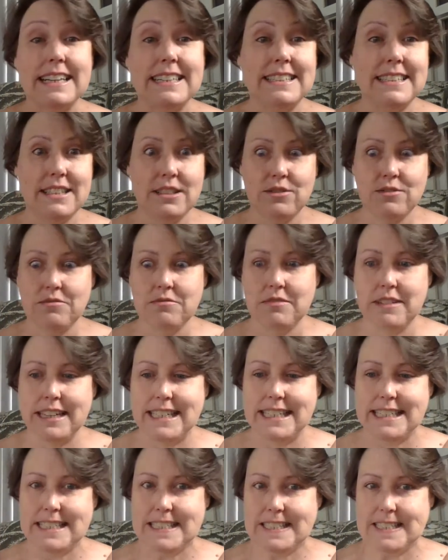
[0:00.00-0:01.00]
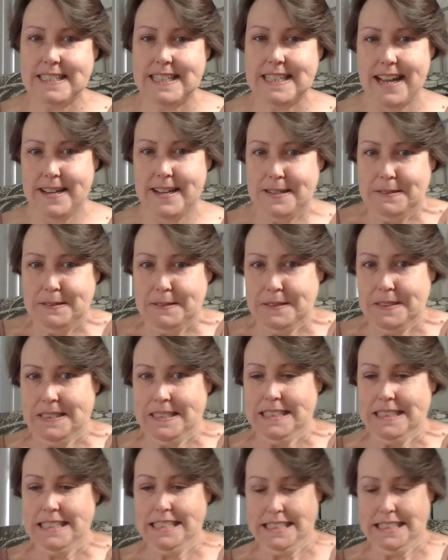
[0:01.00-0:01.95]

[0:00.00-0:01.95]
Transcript: didn't write it down.